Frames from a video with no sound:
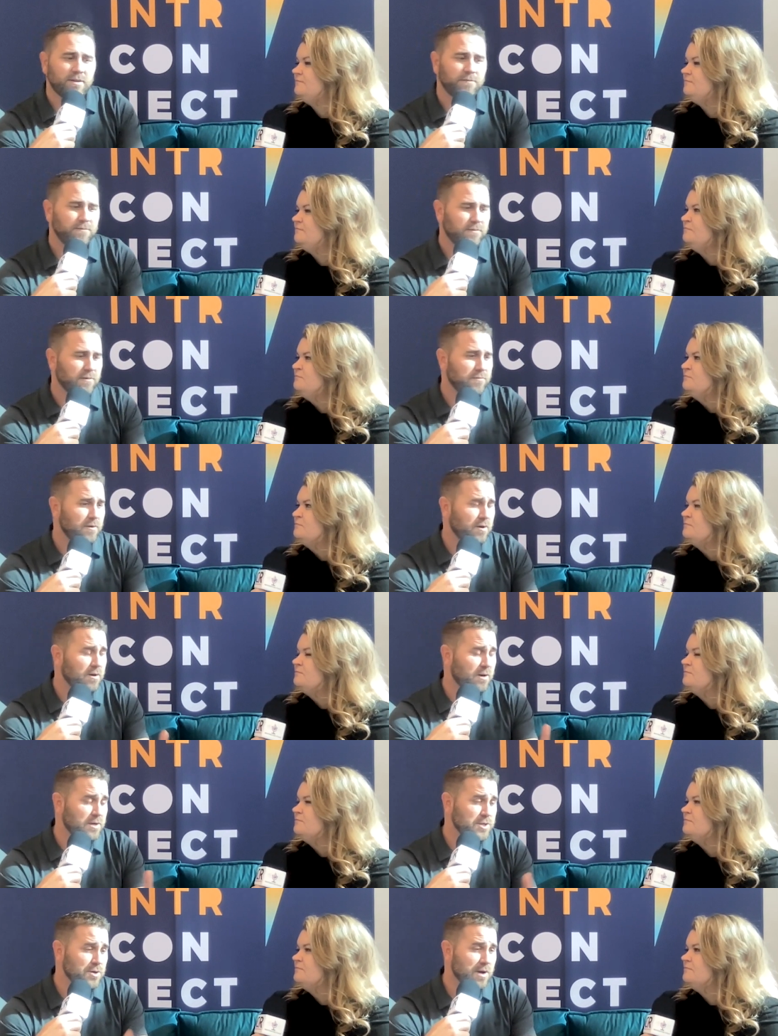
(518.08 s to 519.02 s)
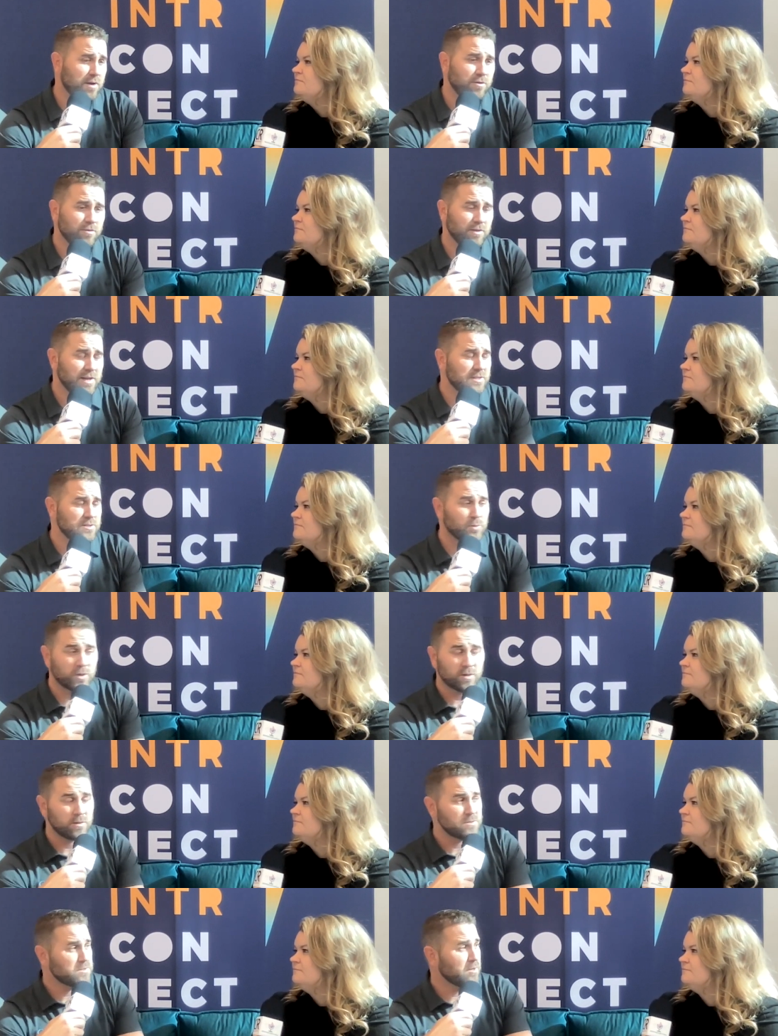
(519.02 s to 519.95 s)
Speaker 1: if if our contractor lands one
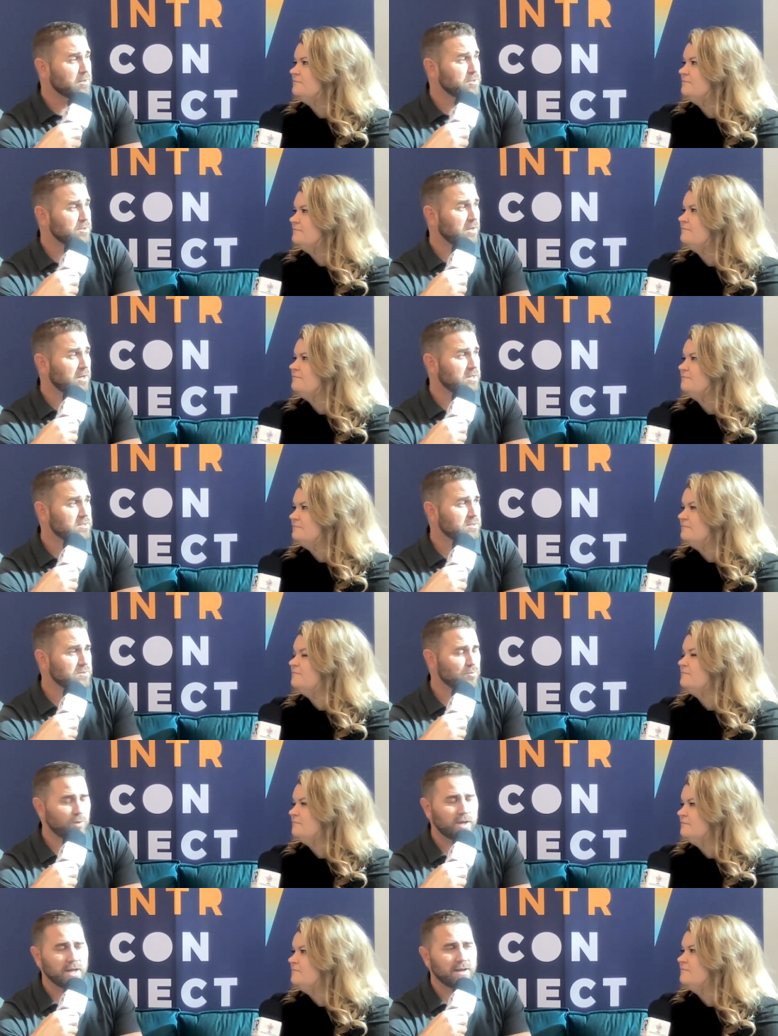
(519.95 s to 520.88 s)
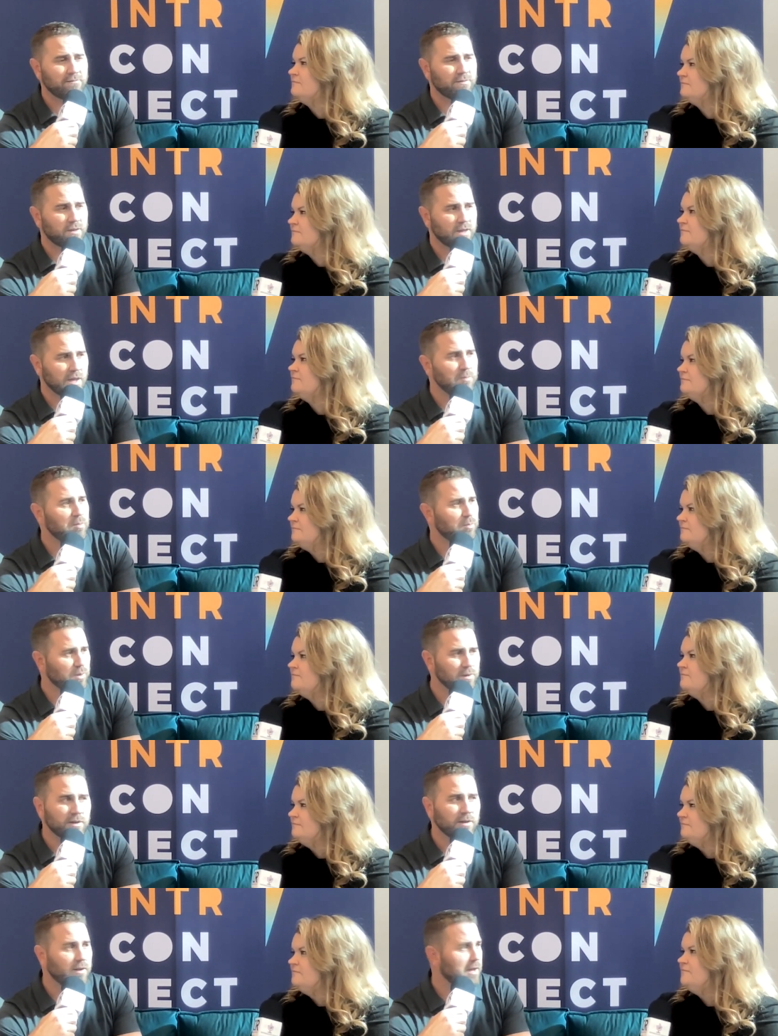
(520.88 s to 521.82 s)
of those larger losses we have the
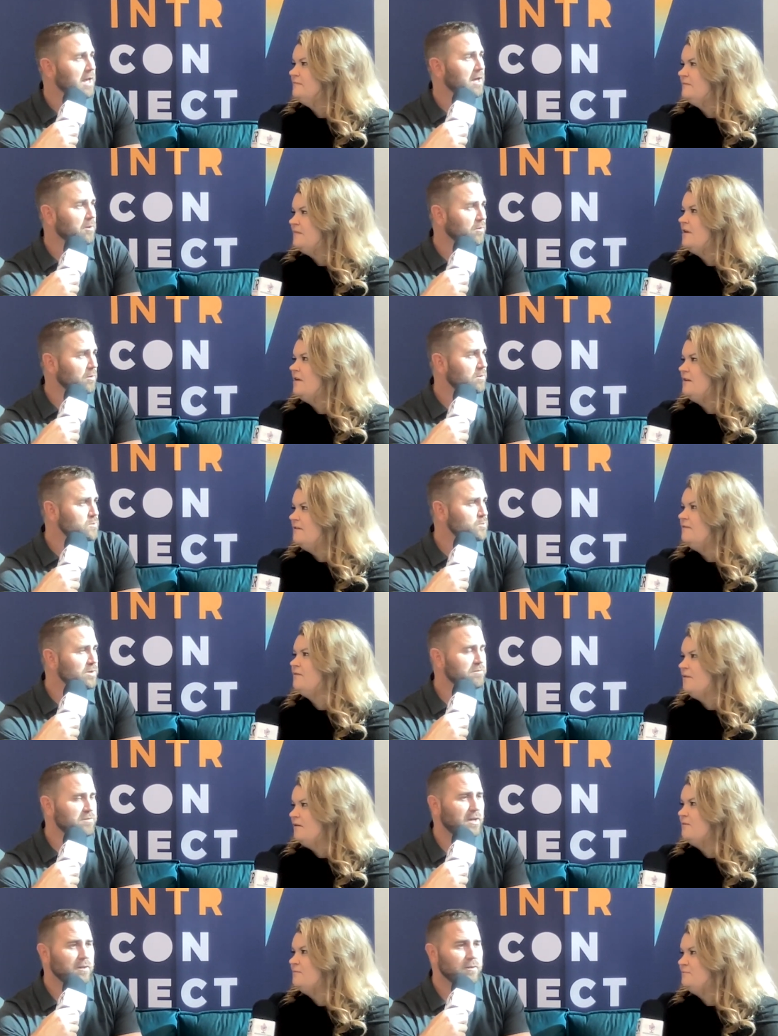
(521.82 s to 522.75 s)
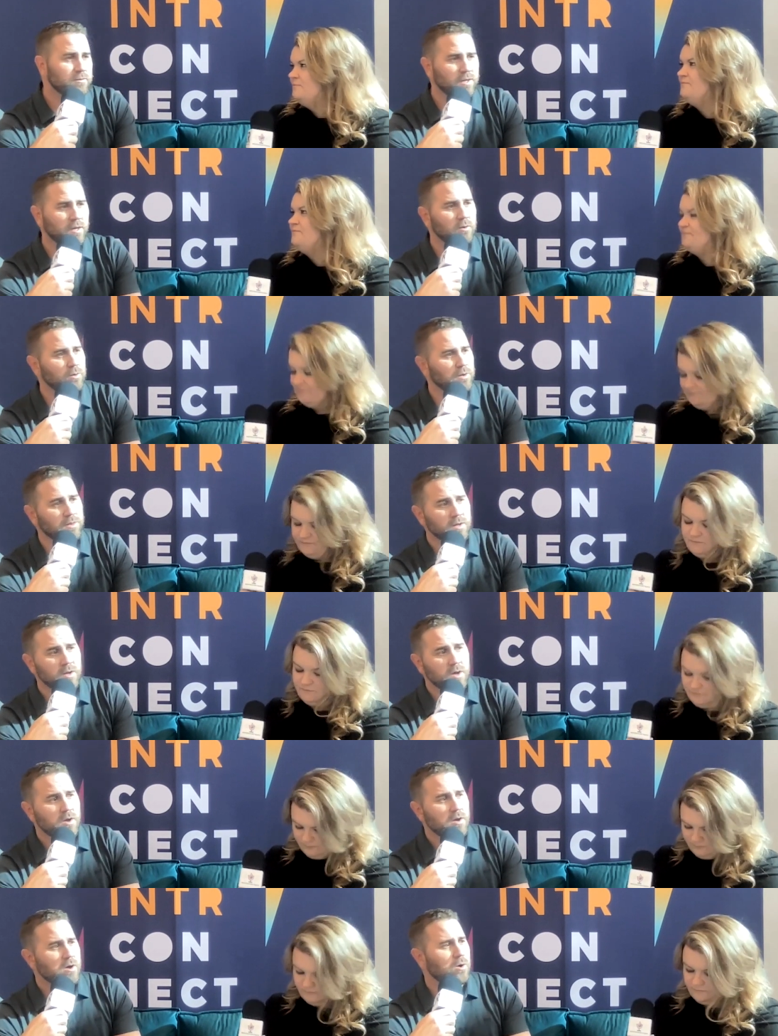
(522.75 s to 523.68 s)
capability to handle those we've dealt dealt with
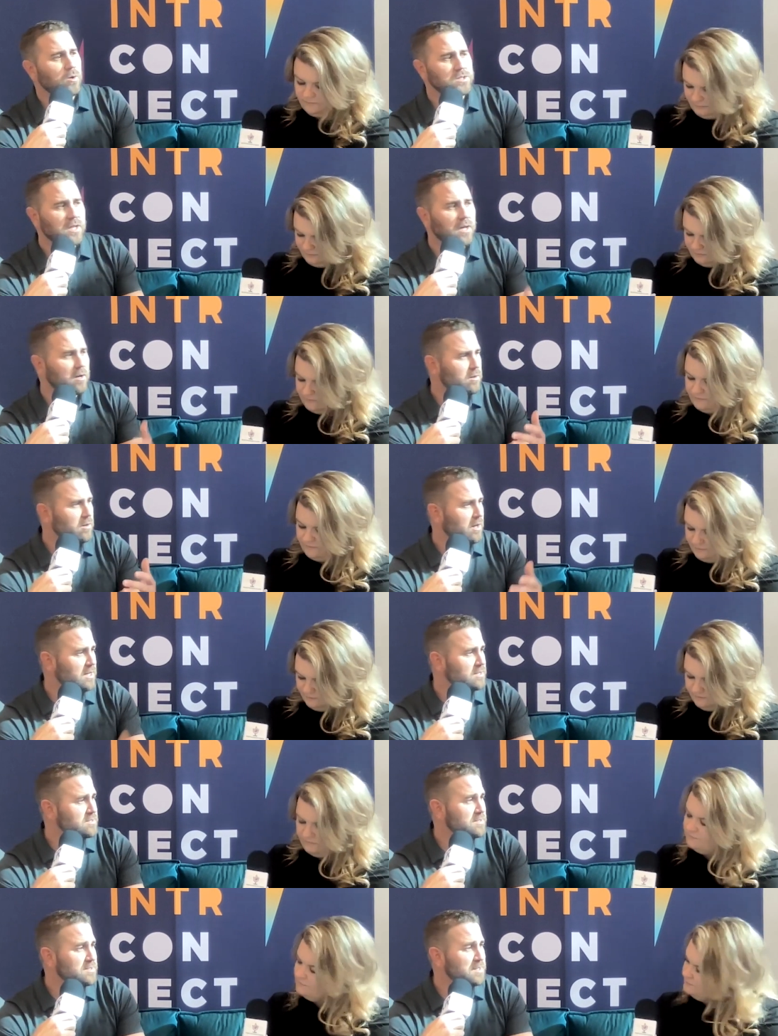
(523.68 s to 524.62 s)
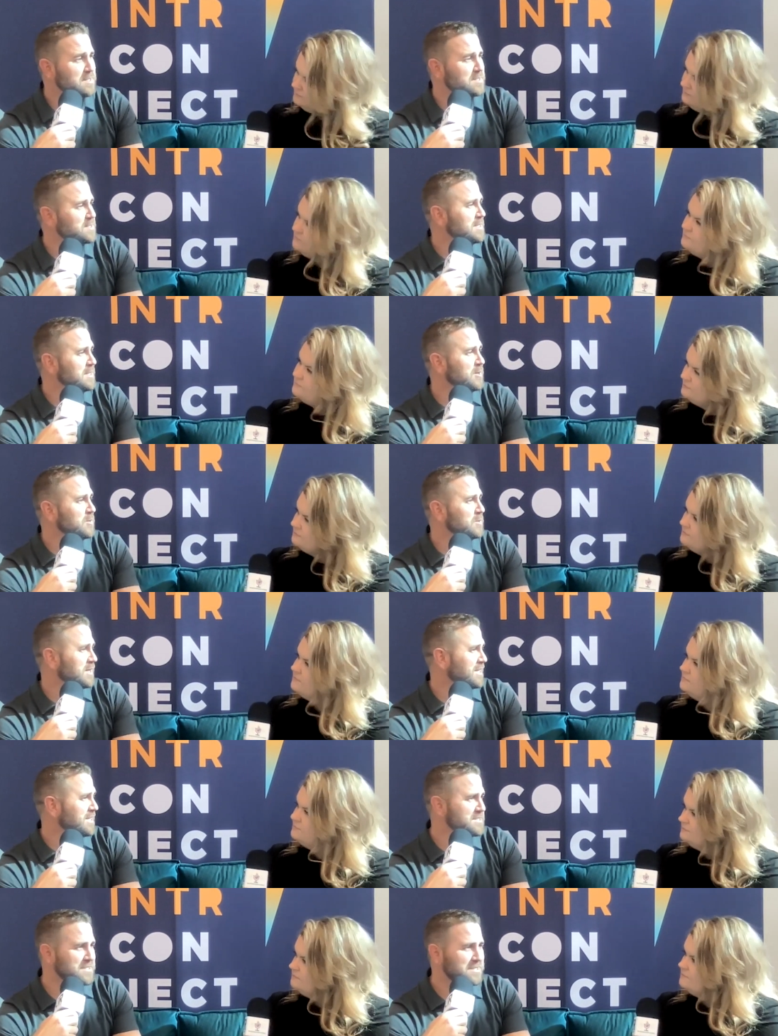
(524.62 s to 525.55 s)
hotel losses, casino
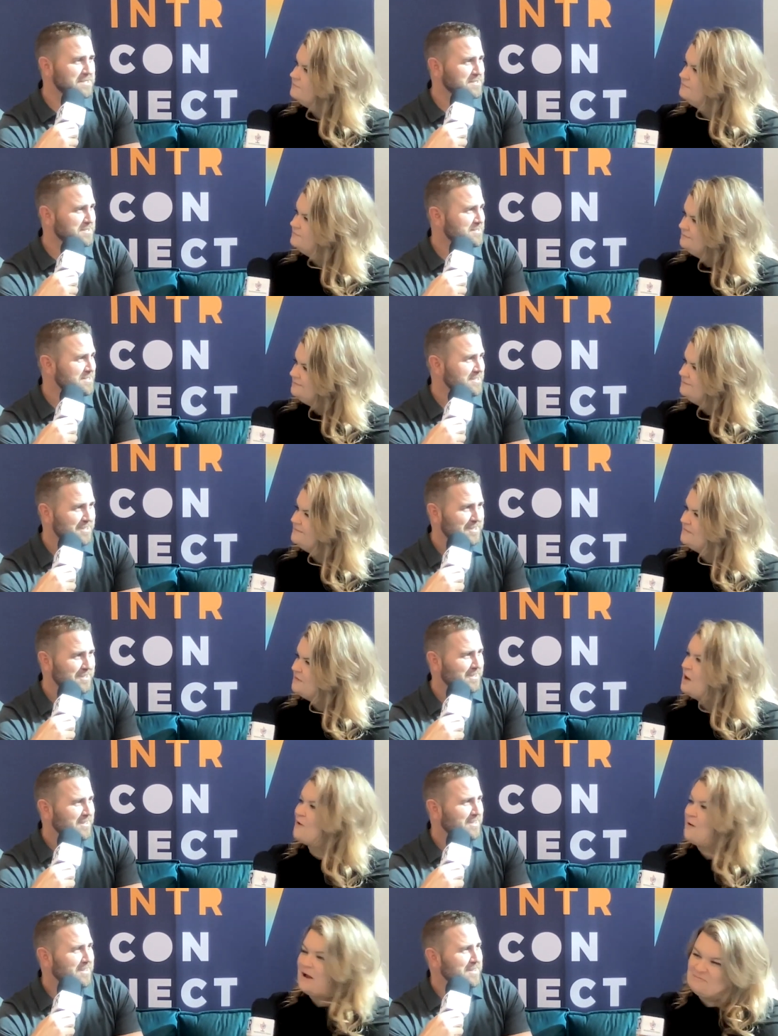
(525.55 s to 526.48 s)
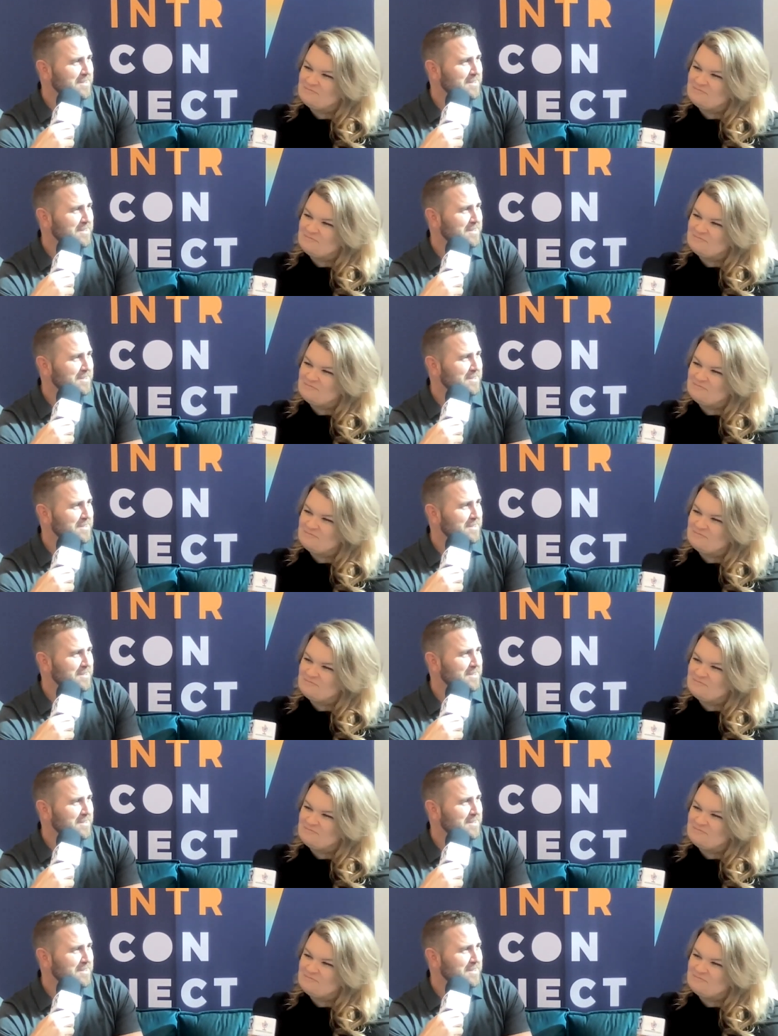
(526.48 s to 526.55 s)
losses, okay.